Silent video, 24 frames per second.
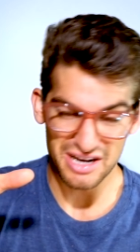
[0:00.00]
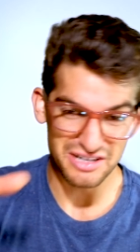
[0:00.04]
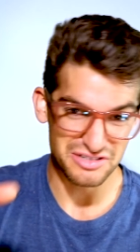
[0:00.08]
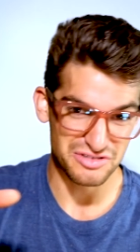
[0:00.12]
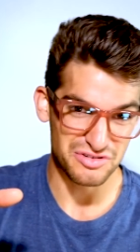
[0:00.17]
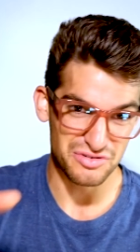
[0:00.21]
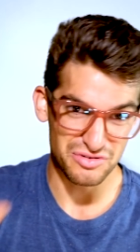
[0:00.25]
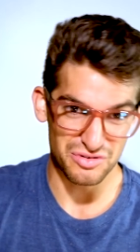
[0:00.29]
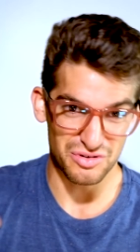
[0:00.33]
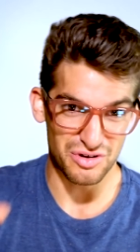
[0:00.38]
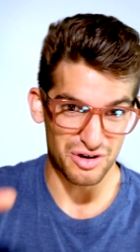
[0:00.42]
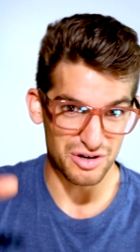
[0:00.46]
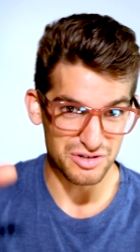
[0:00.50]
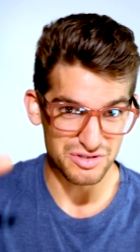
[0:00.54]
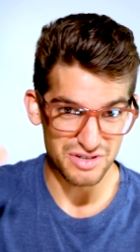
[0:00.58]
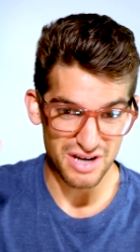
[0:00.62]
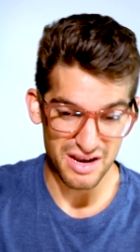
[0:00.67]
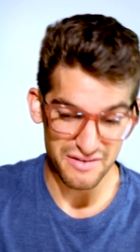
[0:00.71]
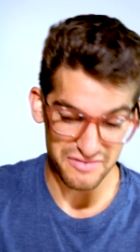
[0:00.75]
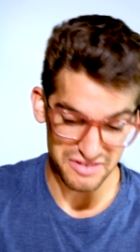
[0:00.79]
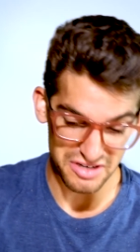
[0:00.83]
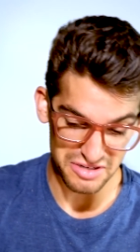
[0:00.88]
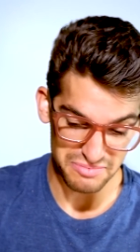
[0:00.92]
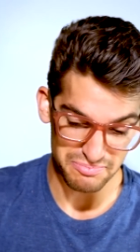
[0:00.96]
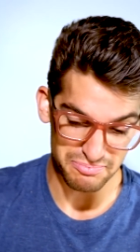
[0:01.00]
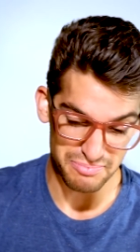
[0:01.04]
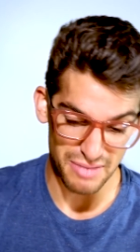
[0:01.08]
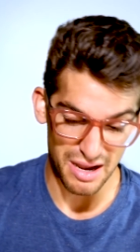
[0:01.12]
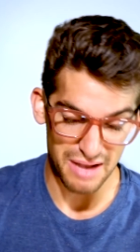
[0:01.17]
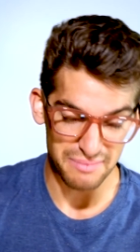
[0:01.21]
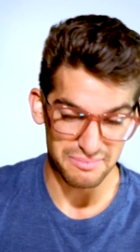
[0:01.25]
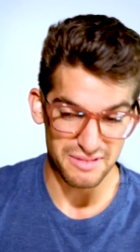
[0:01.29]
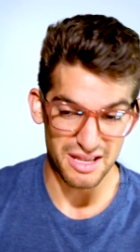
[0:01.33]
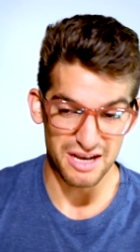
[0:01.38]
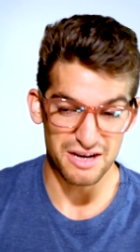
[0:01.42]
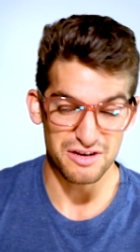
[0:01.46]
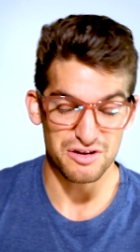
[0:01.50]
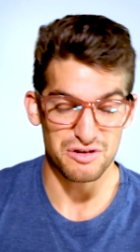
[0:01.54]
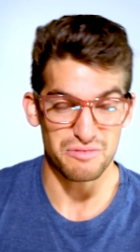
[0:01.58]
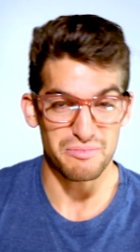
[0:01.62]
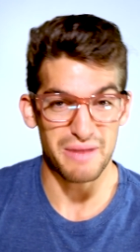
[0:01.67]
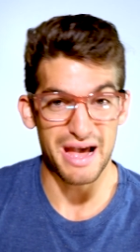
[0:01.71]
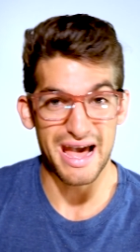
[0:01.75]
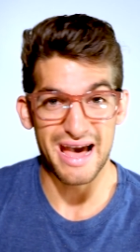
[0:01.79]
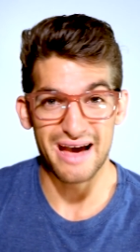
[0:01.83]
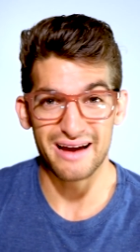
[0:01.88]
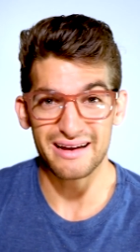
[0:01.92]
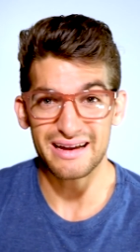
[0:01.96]
external hard drive and just pop that in your
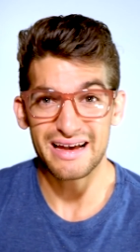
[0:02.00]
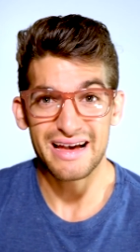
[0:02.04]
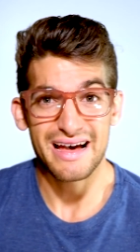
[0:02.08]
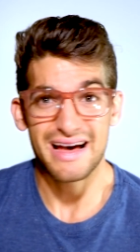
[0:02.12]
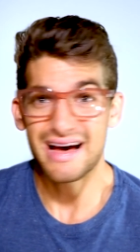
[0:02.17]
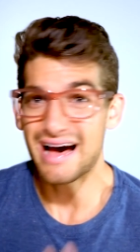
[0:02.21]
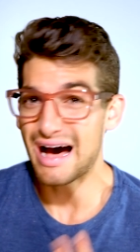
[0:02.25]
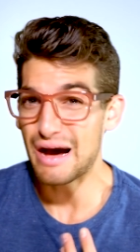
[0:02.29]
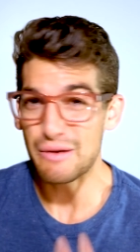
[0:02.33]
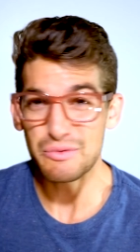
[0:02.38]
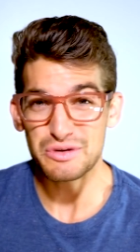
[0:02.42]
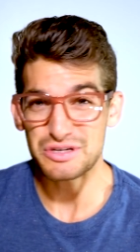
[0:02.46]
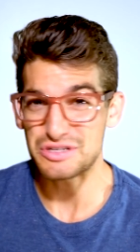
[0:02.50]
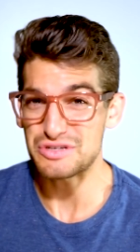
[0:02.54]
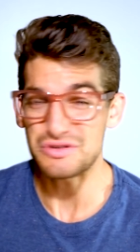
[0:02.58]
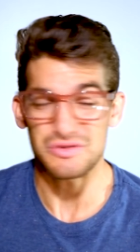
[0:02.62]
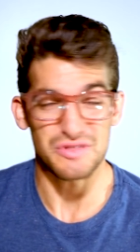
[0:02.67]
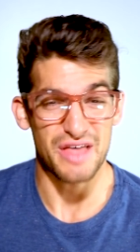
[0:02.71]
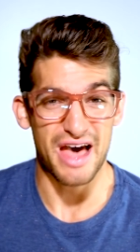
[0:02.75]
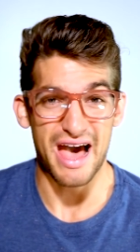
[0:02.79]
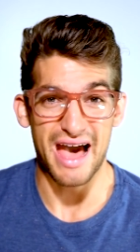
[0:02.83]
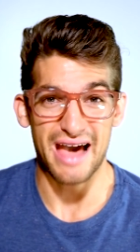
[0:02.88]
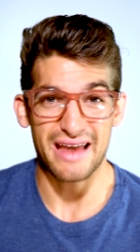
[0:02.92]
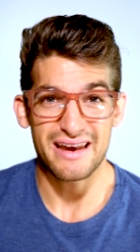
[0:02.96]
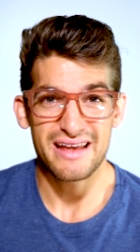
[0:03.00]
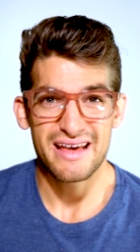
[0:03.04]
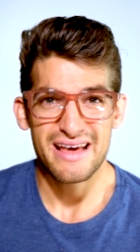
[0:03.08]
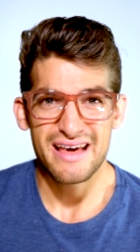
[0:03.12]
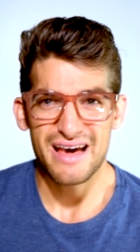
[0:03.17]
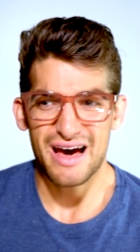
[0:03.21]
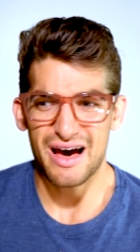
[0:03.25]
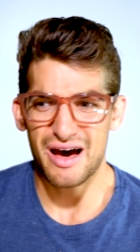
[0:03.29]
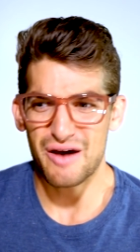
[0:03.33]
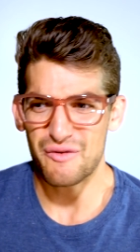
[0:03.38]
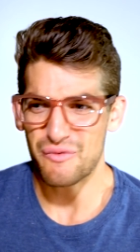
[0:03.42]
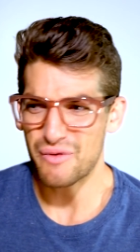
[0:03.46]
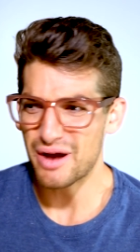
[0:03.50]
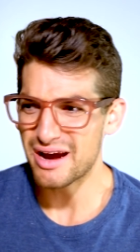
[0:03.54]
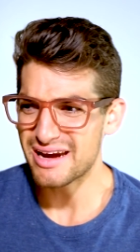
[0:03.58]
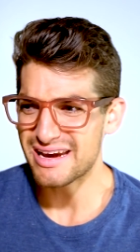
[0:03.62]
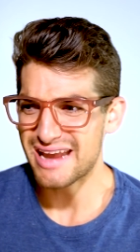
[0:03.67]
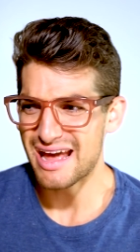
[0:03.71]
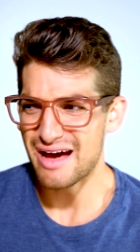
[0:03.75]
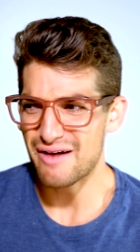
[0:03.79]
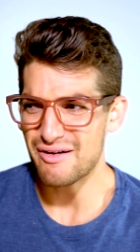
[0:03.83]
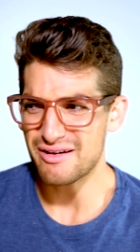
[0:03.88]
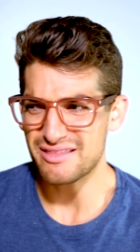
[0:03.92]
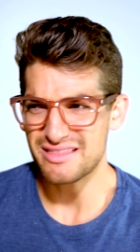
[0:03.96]
bag, I would do that. Uh, right
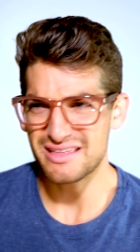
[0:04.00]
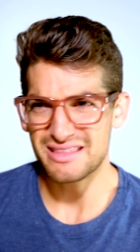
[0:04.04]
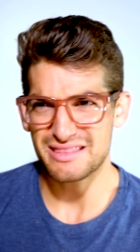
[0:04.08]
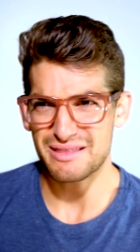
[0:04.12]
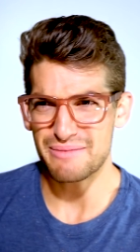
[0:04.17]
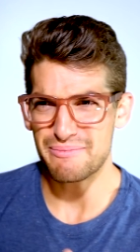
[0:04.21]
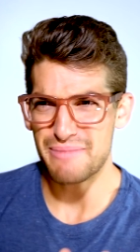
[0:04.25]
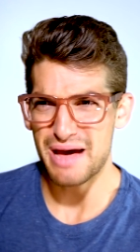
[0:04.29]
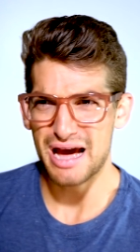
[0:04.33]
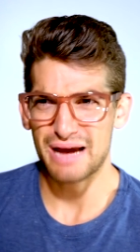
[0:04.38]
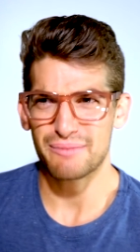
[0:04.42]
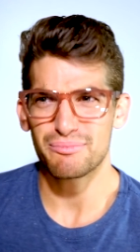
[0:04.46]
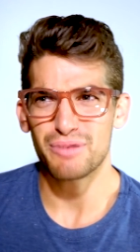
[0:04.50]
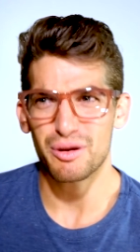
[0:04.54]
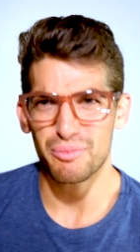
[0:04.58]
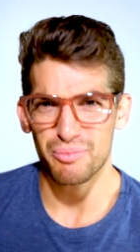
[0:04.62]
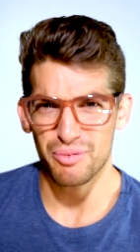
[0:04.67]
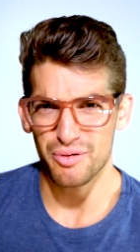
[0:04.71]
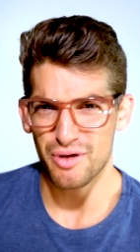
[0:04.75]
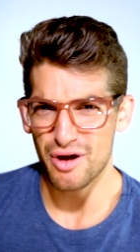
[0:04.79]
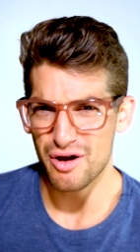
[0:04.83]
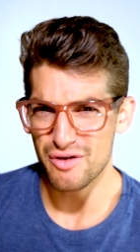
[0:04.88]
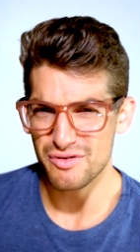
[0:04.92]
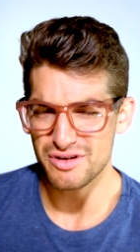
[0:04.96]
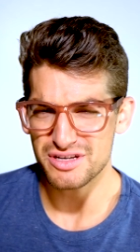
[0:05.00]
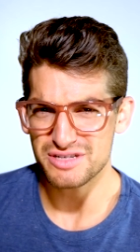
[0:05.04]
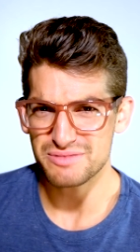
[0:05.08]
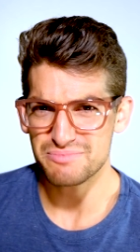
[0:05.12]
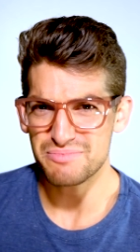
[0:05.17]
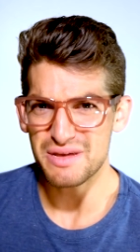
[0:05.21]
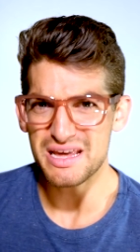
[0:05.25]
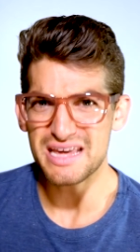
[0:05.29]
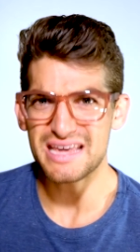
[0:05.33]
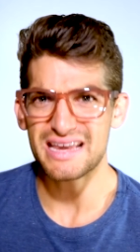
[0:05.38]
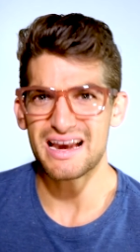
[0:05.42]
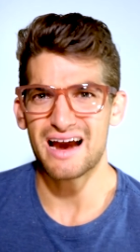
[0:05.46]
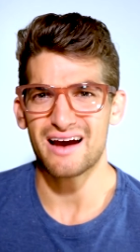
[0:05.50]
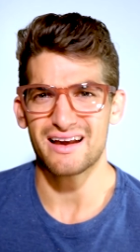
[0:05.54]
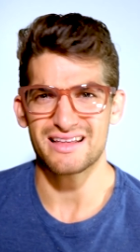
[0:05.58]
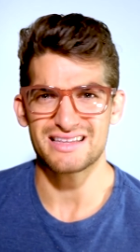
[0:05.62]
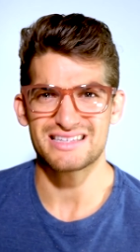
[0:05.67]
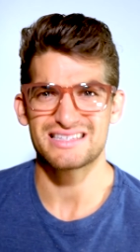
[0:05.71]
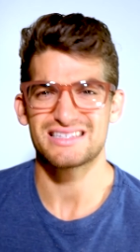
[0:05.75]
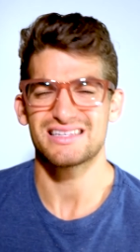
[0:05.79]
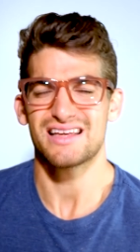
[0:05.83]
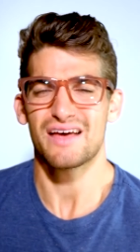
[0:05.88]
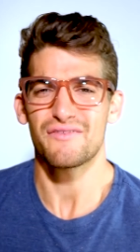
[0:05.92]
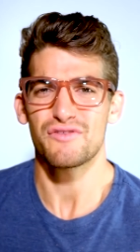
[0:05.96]
now, I think the MacBook Pro is peaking out at
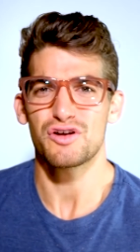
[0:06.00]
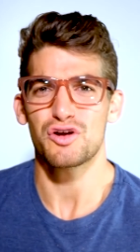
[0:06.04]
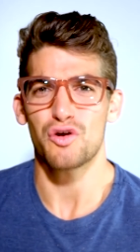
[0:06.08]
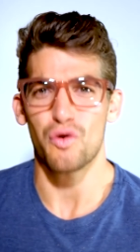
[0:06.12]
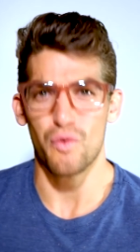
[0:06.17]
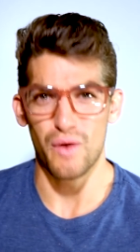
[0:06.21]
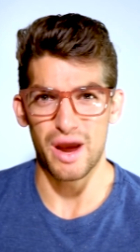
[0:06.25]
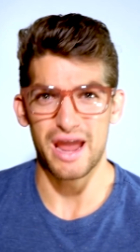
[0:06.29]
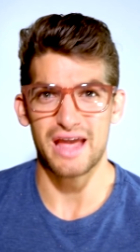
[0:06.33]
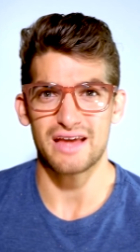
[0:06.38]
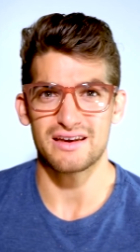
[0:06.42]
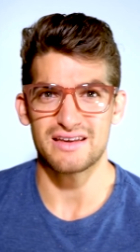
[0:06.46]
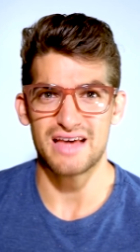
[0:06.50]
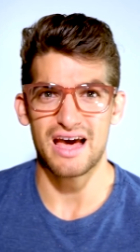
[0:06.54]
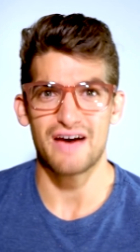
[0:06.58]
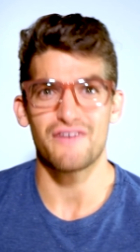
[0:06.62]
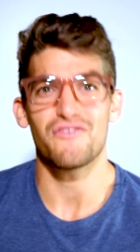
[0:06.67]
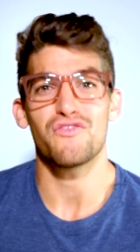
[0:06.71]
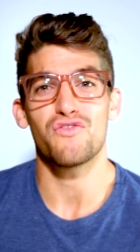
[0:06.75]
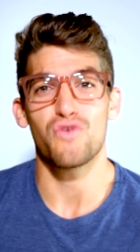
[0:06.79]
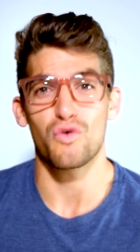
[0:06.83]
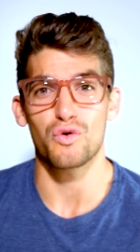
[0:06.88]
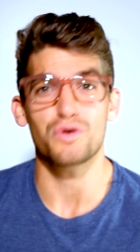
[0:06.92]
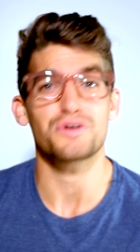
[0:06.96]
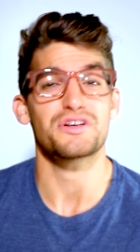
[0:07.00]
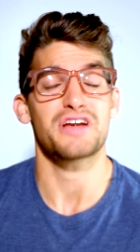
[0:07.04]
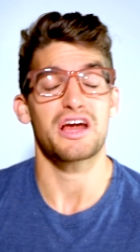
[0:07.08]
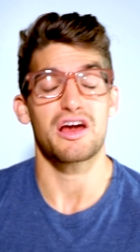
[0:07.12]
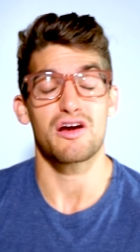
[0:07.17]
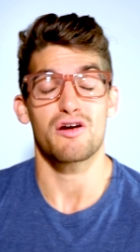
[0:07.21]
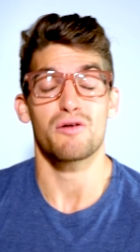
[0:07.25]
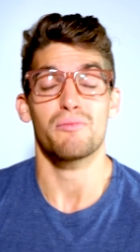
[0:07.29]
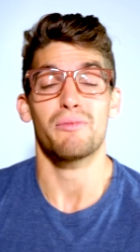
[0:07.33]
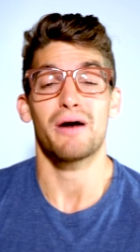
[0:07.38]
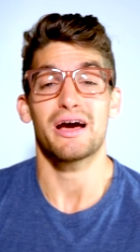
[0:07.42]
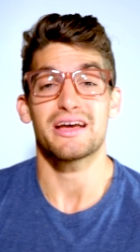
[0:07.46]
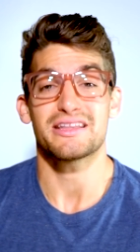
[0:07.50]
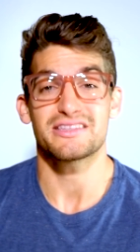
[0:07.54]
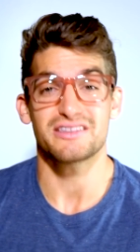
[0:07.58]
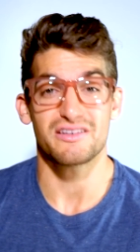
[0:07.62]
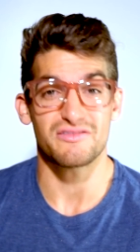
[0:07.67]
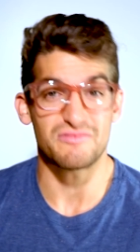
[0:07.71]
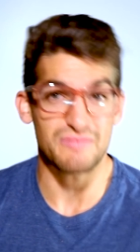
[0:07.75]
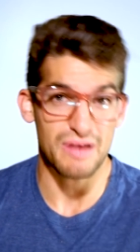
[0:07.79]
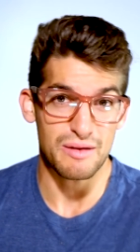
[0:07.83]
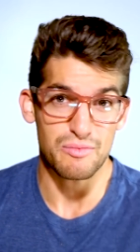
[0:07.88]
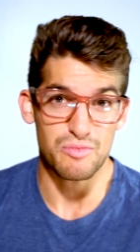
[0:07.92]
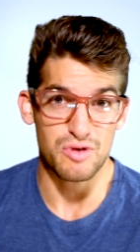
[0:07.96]
seven grand to have four terabytes
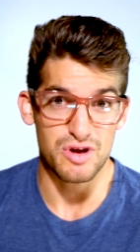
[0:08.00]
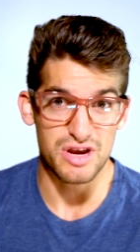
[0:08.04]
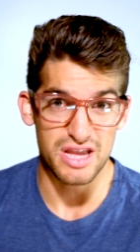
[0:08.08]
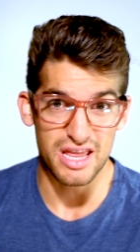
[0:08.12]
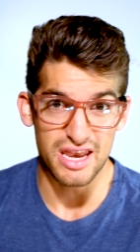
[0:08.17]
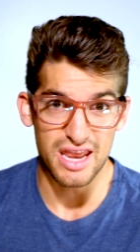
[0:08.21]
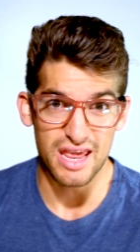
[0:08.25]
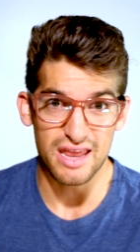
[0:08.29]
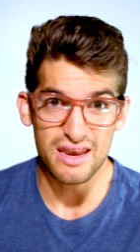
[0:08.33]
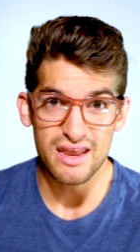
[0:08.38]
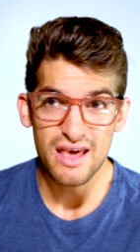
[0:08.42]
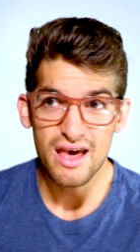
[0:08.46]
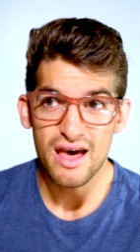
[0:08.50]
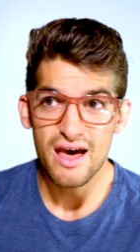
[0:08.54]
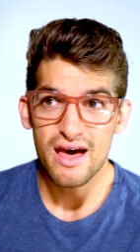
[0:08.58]
of memory in it.